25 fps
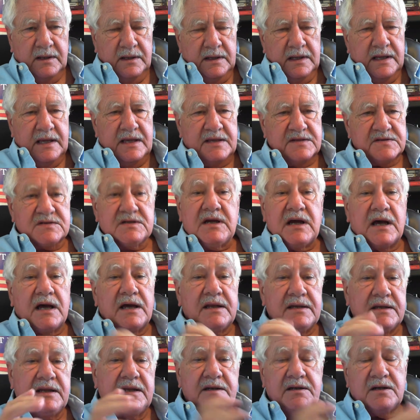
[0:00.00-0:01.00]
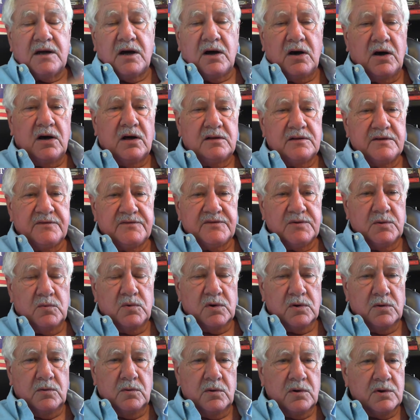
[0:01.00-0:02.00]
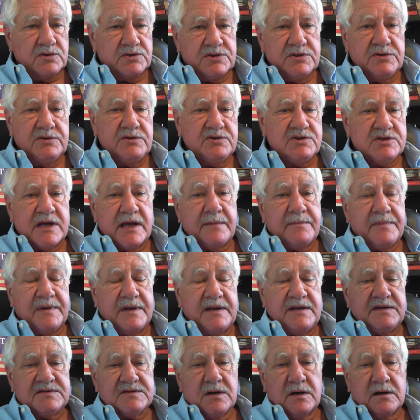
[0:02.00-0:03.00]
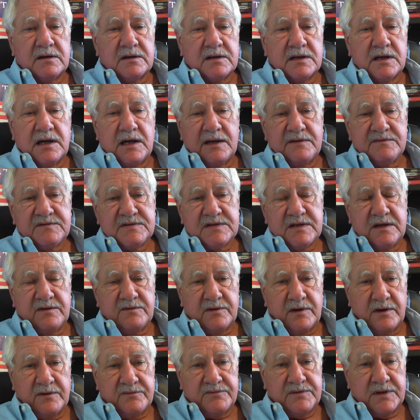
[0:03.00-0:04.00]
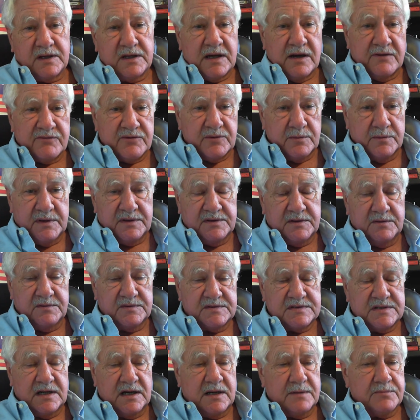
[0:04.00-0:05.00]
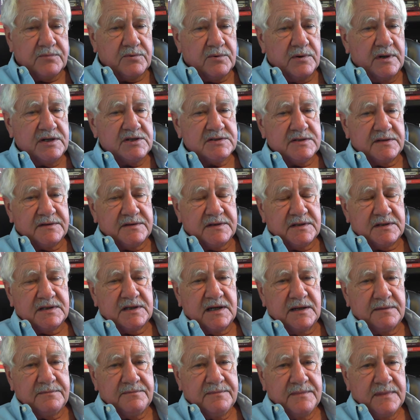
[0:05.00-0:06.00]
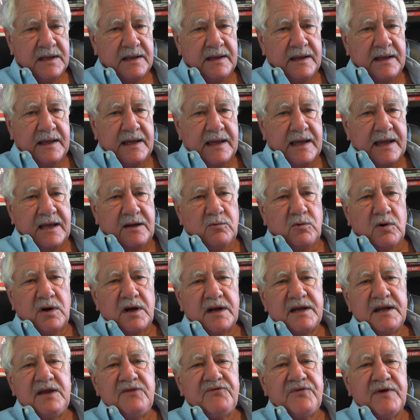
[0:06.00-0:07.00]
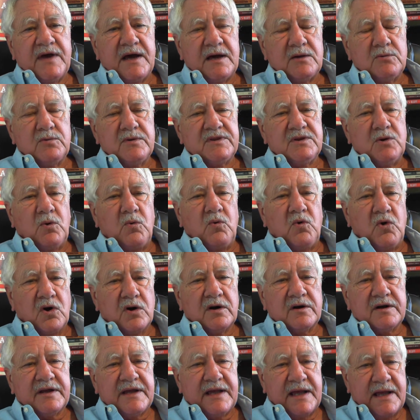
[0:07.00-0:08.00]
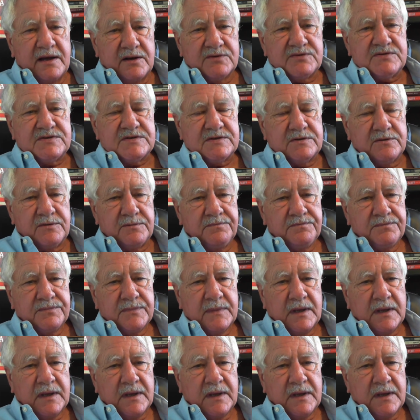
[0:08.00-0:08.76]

has gotten into all of the World War II Japanese archives of, of the government that was in operation at the time. And what he found with the War Council